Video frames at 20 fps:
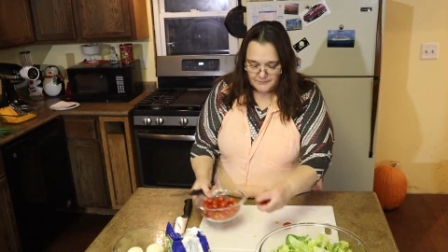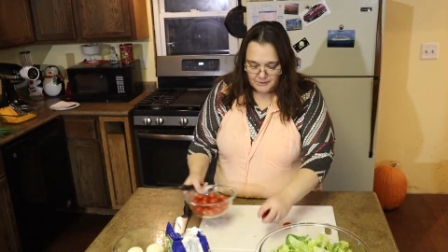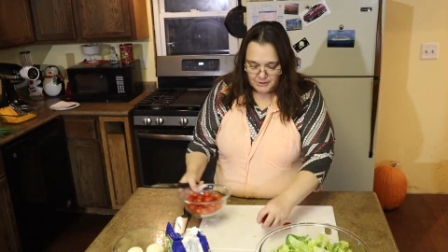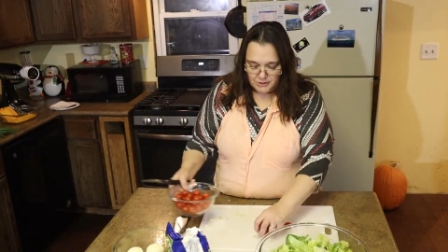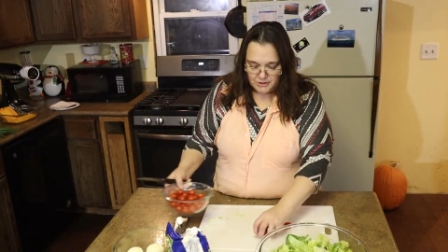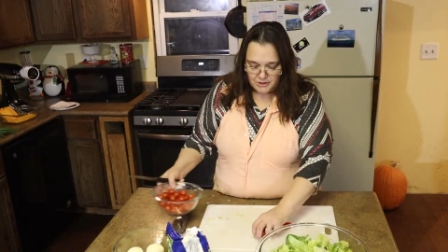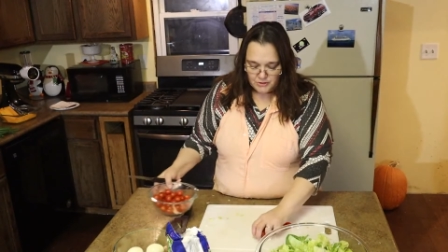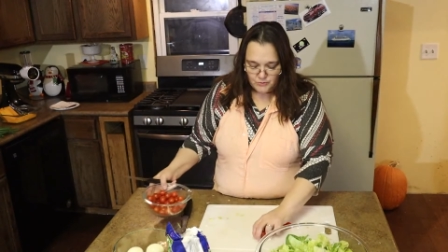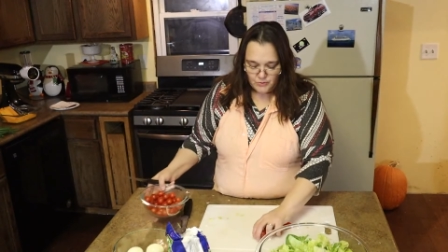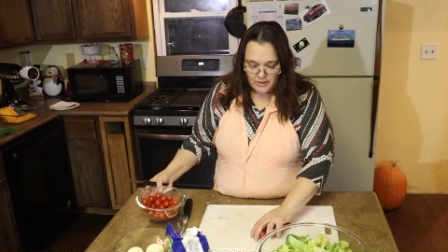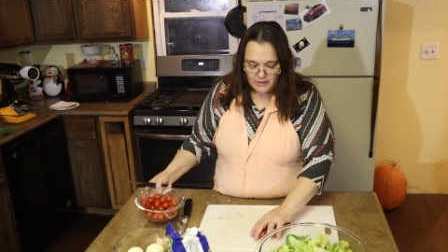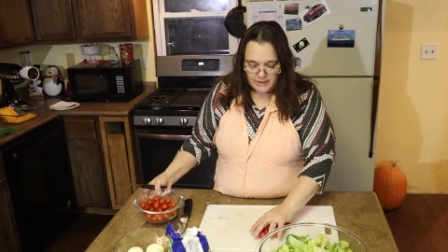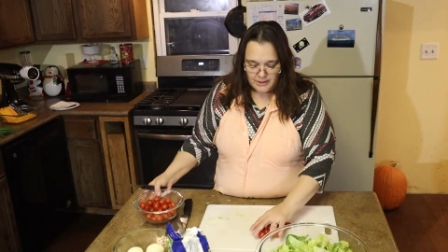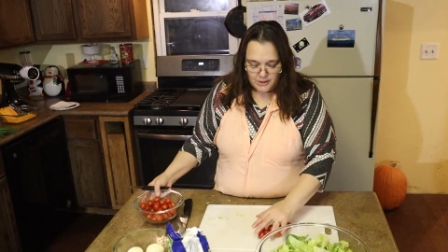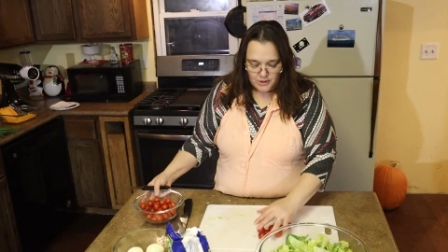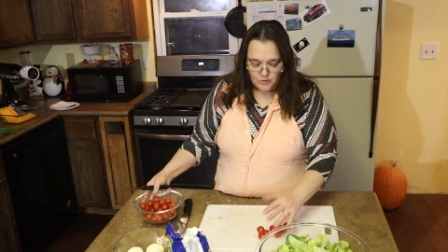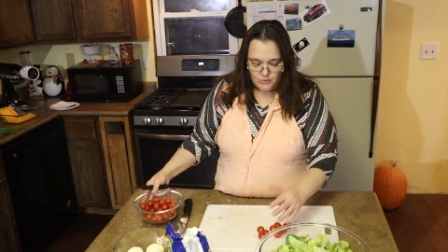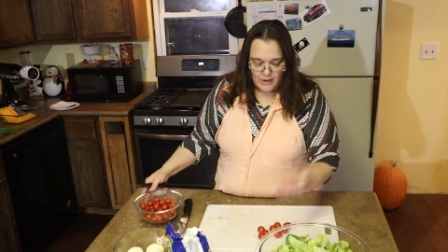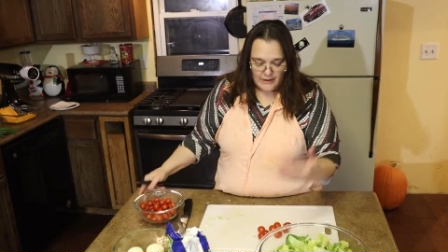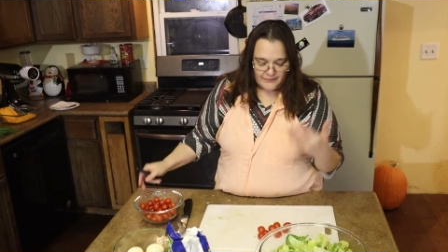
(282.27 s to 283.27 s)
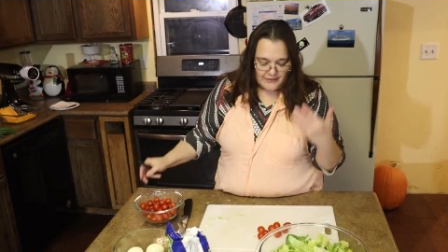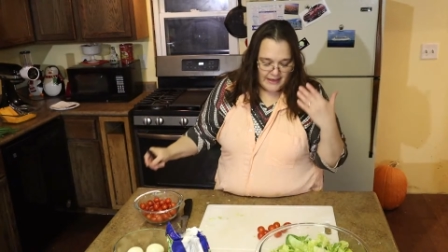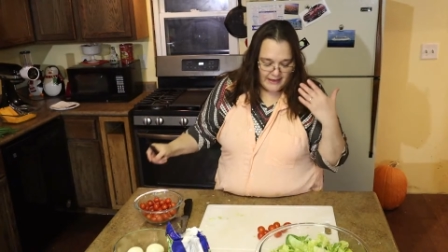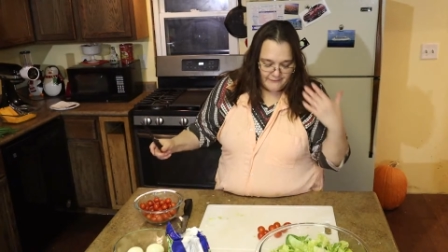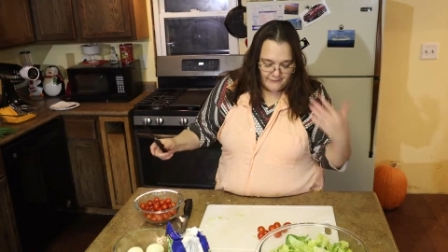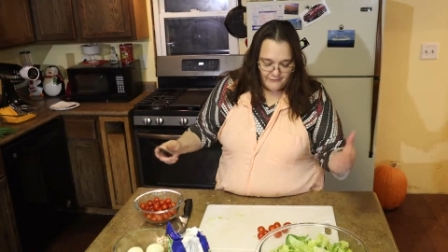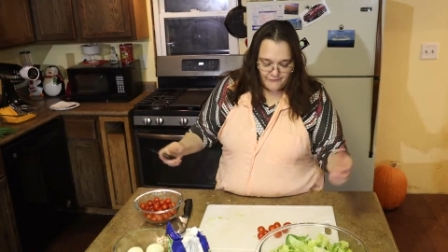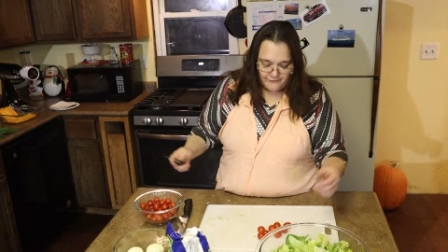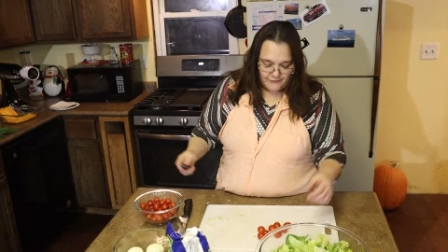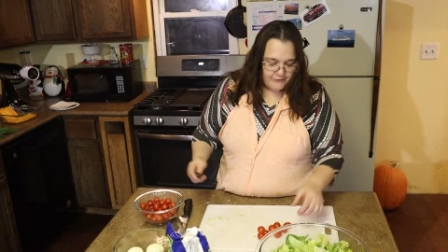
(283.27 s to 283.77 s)
You want that
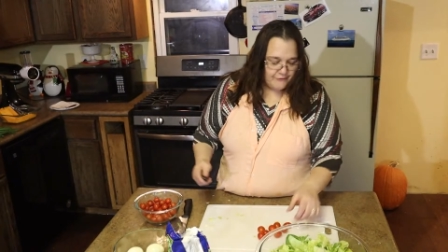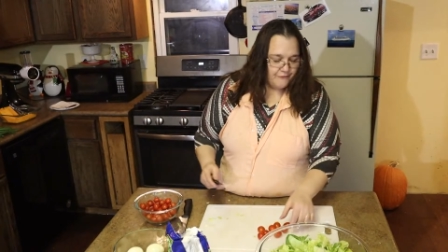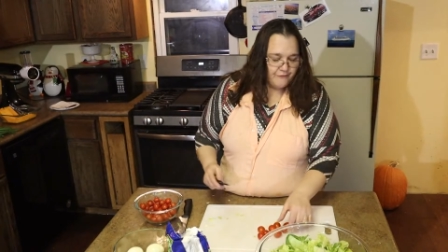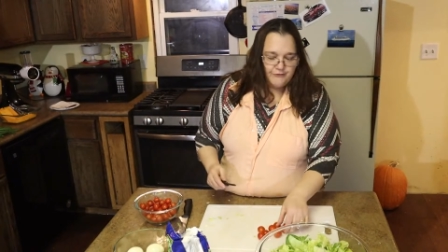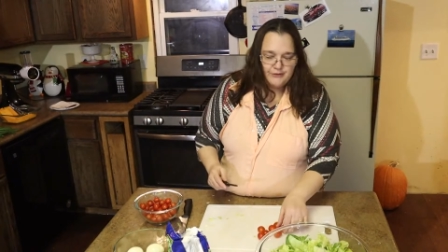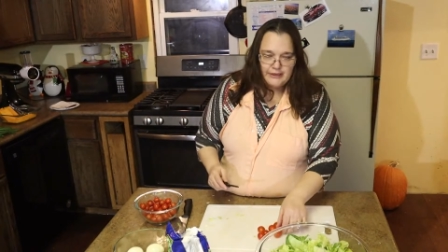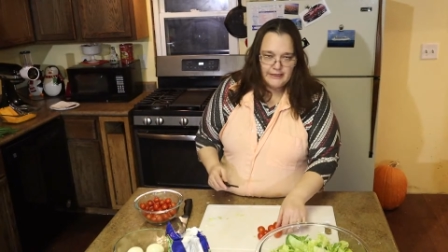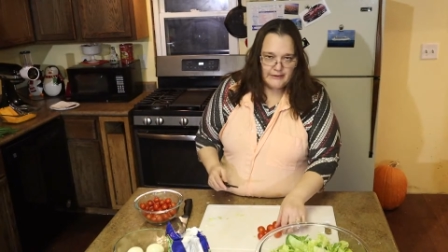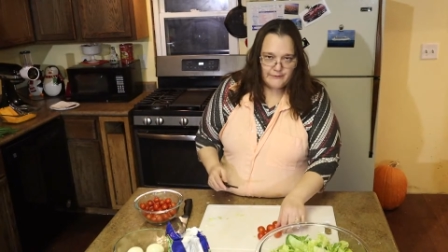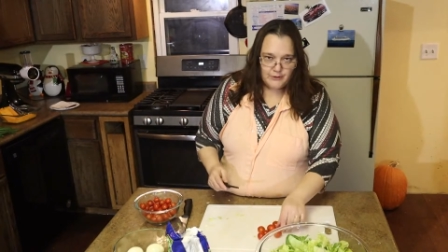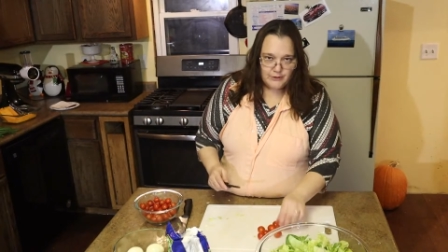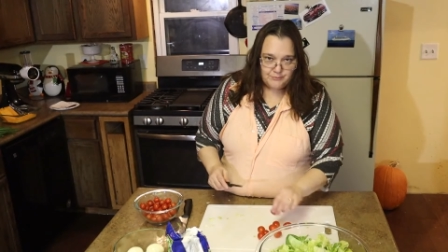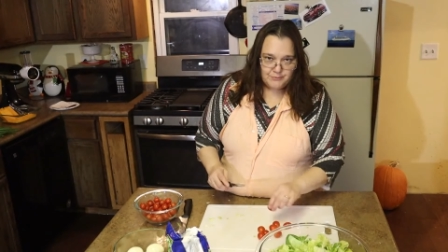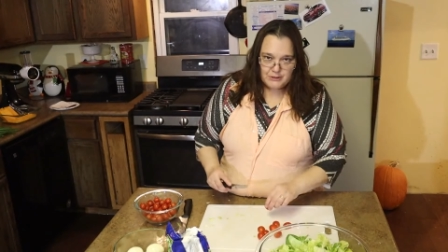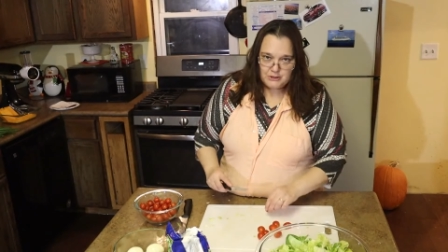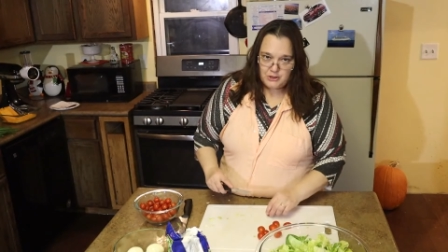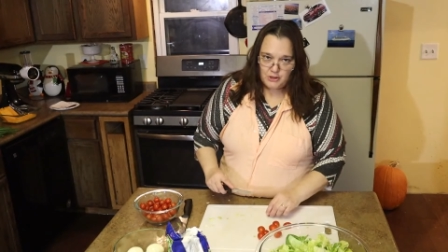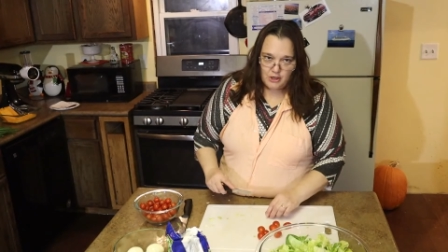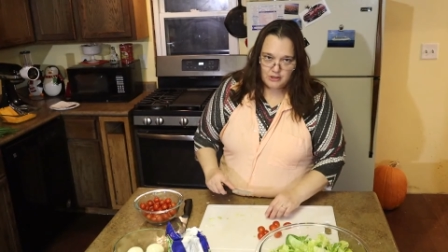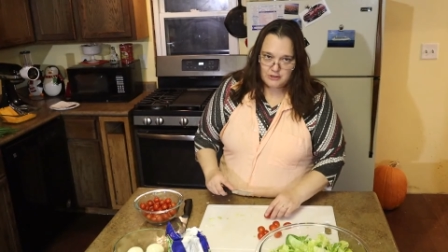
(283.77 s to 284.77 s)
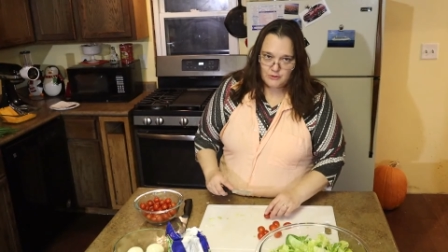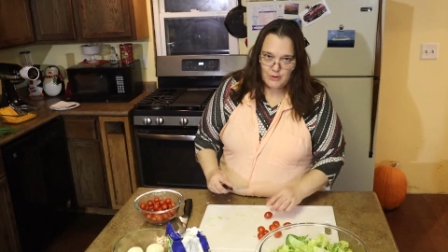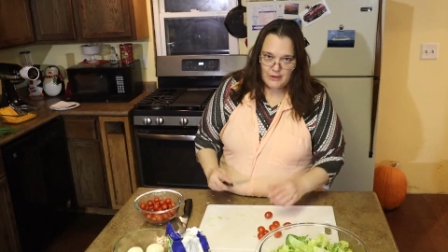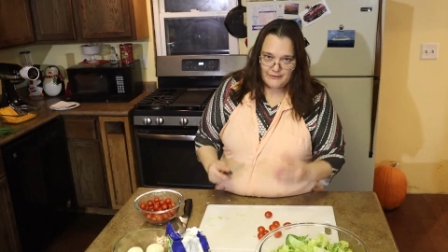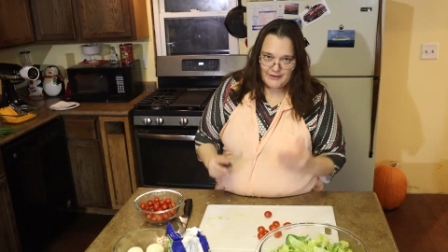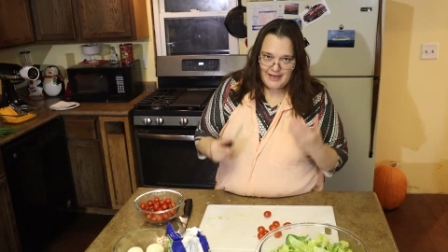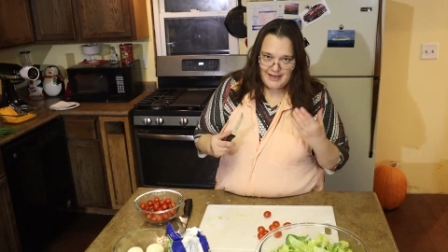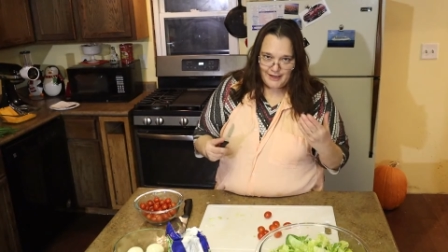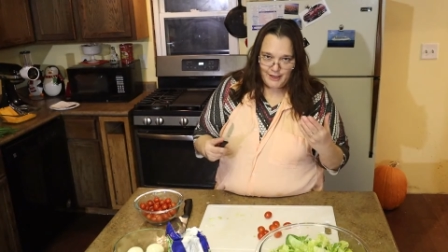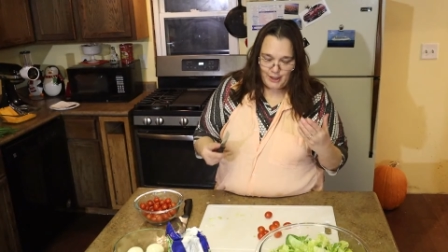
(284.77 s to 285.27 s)
flavor, but you also
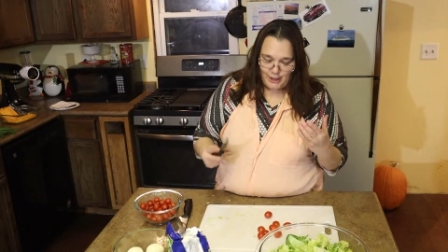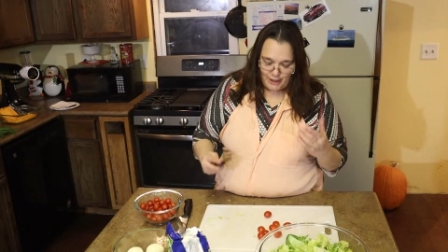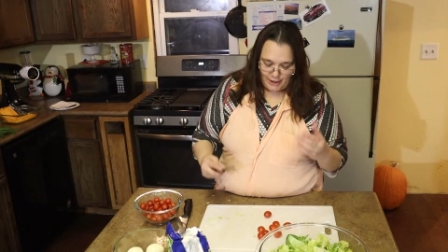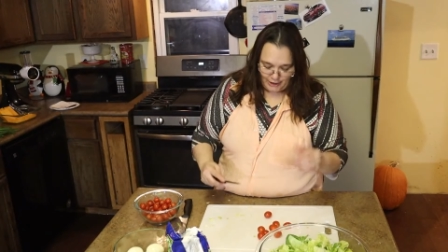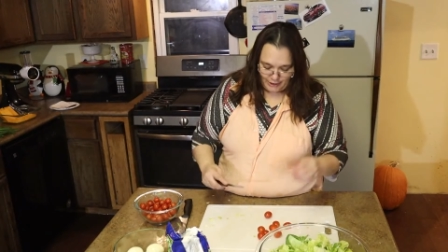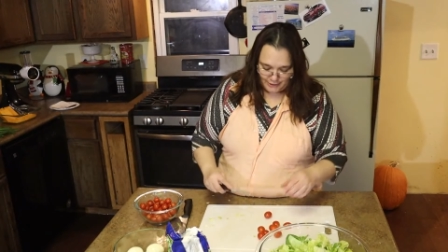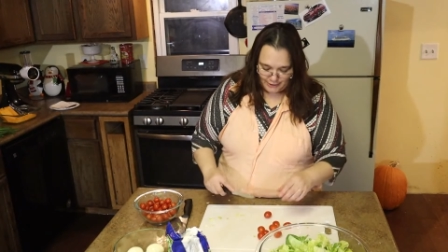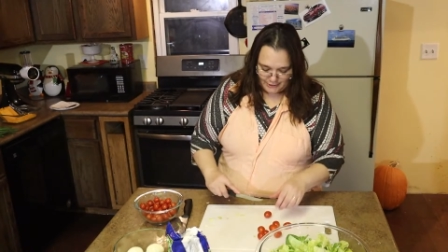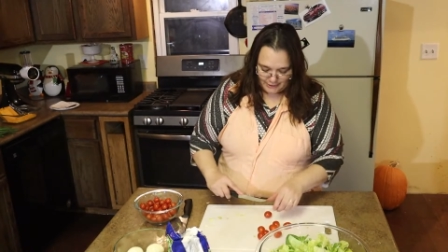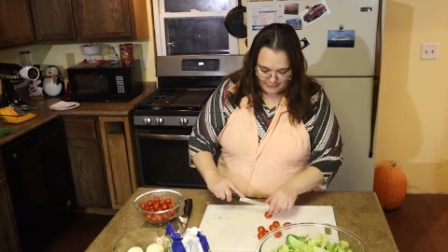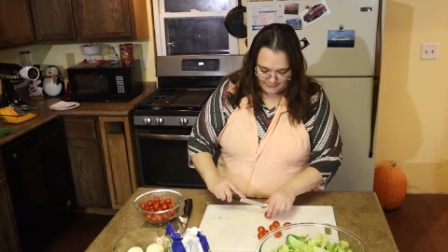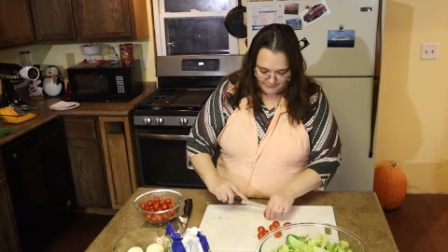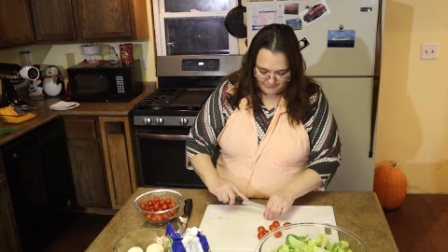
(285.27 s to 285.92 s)
want that color.